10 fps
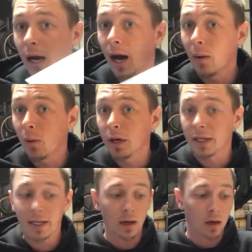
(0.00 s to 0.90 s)
I want
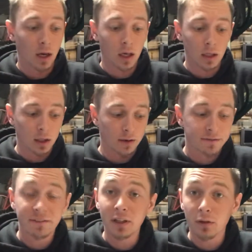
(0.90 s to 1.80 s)
to get a
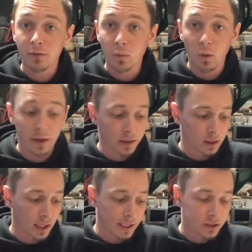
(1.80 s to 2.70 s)
feel for what the
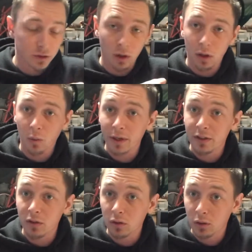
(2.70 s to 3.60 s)
lights are going
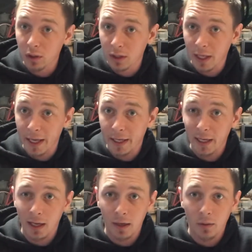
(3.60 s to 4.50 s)
to look
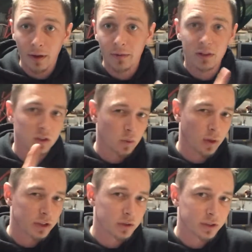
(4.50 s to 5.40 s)
like. I don't have the
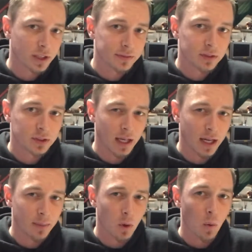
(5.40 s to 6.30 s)
sequential stuff set
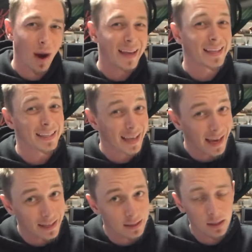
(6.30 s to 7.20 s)
up quite
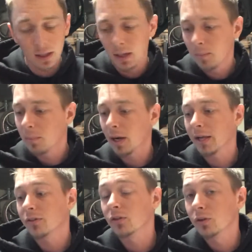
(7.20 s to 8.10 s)
yet, but
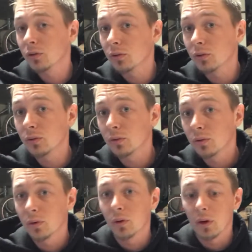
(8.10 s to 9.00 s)
I do
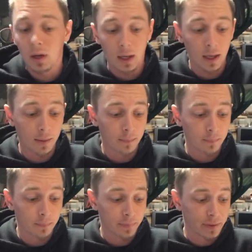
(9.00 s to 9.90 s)

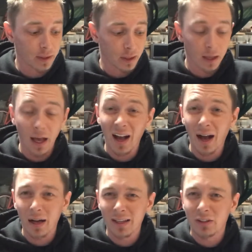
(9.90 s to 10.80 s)
want
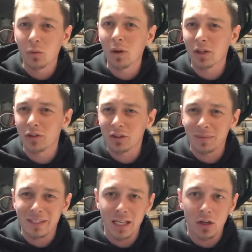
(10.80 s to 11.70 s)
to do
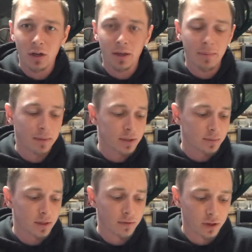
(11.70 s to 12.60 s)
some tinkering and maybe
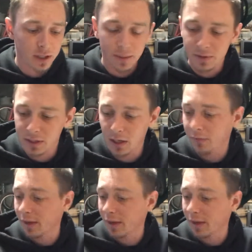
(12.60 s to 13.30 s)
some different type of stuff.